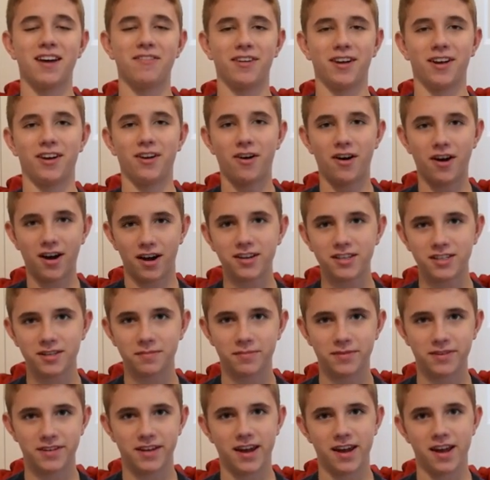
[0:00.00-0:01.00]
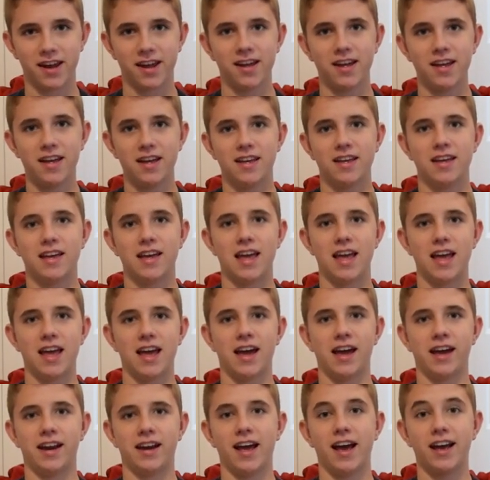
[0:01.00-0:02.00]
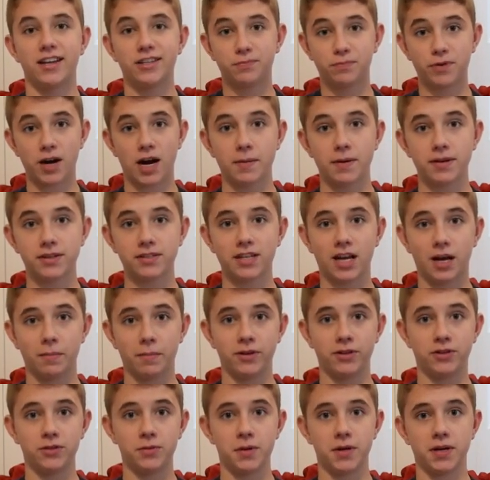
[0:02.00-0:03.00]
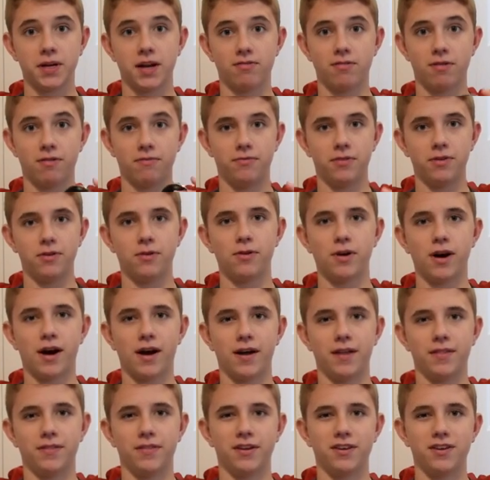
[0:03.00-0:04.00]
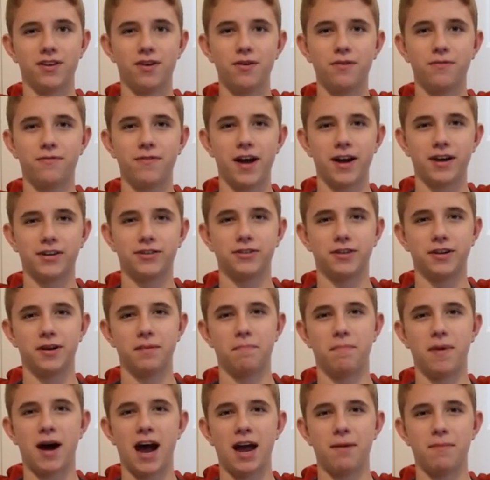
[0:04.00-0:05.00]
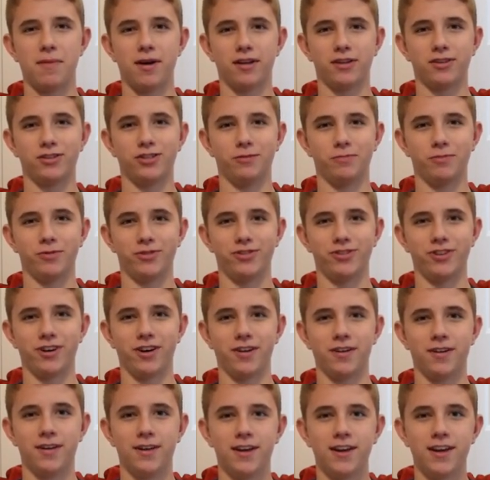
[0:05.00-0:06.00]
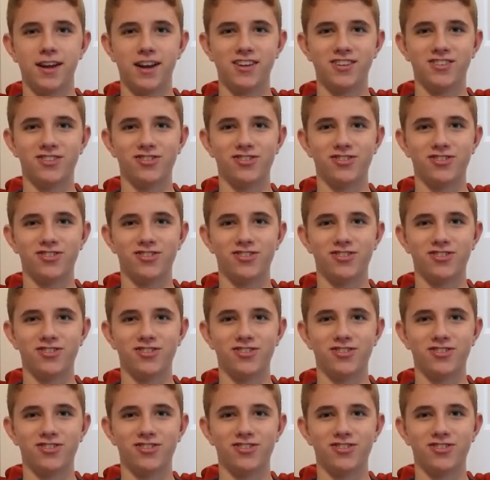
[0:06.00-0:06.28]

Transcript: Oh my gosh. Still, the voice is super high. It's changed a little bit, but the voice is super high.